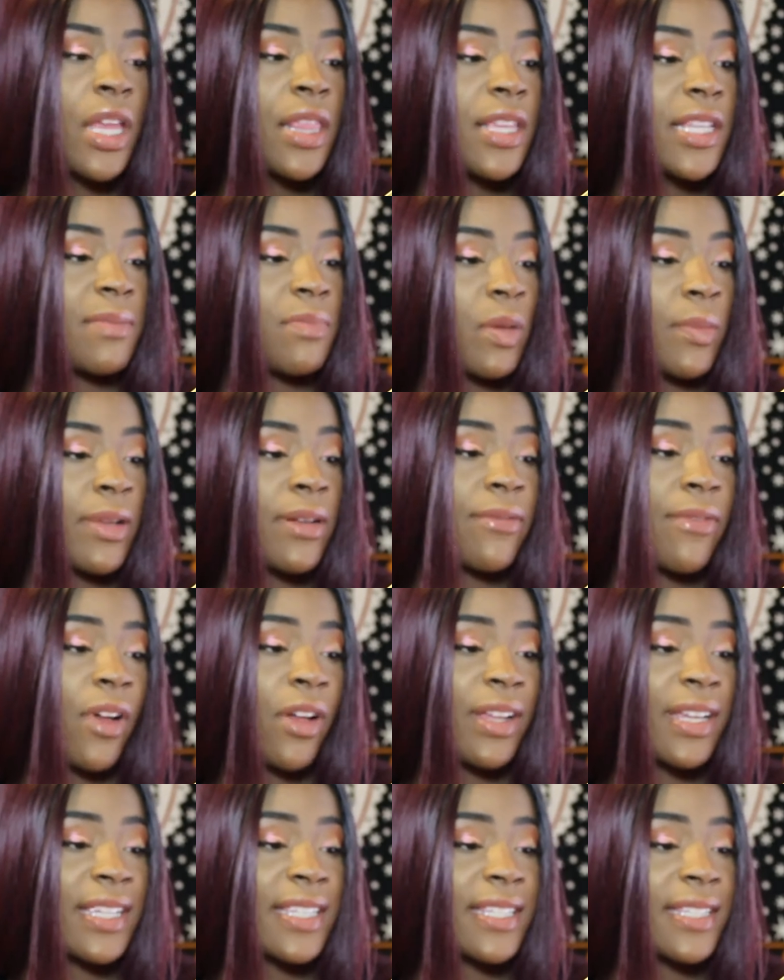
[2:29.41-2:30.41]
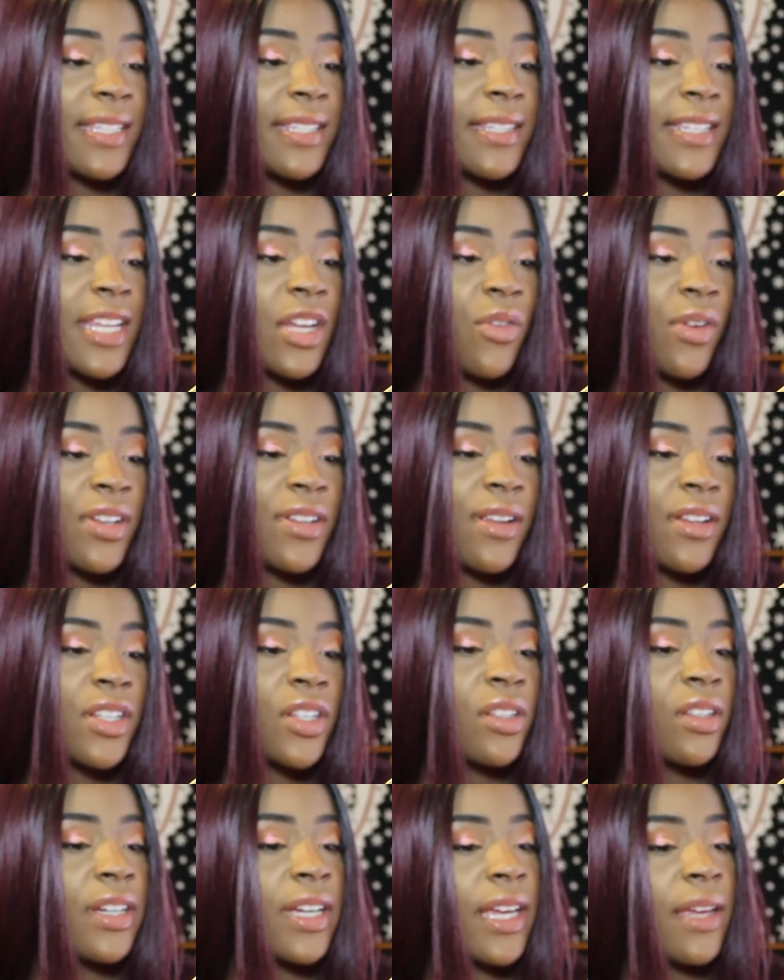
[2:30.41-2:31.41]
This Mermaid Vault is the secret
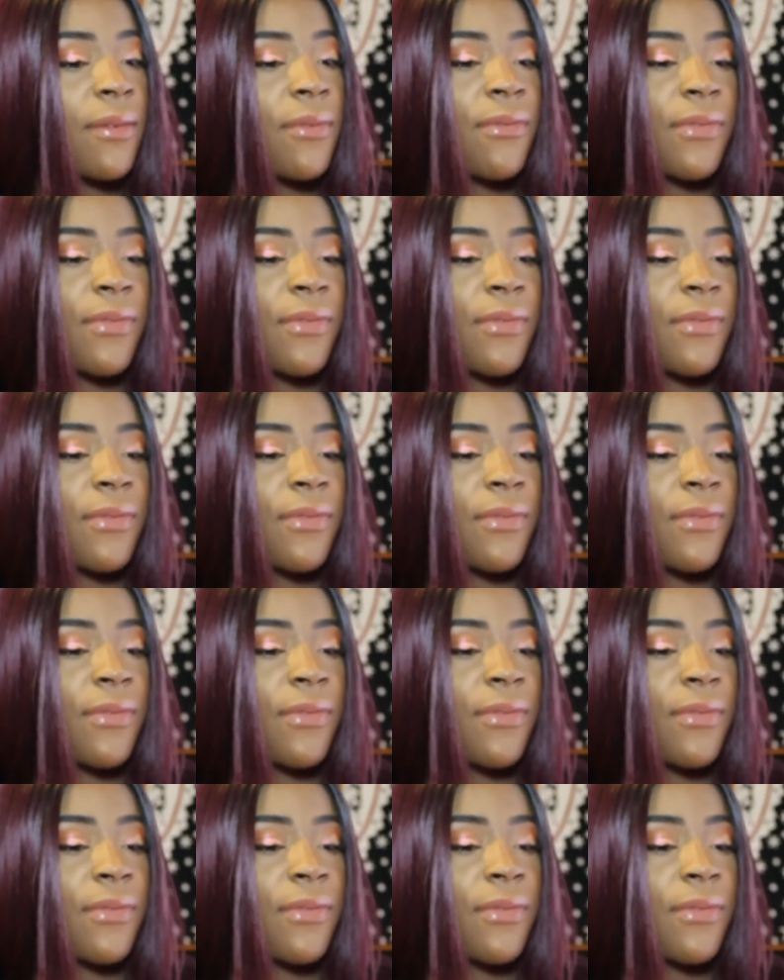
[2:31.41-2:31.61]
to looking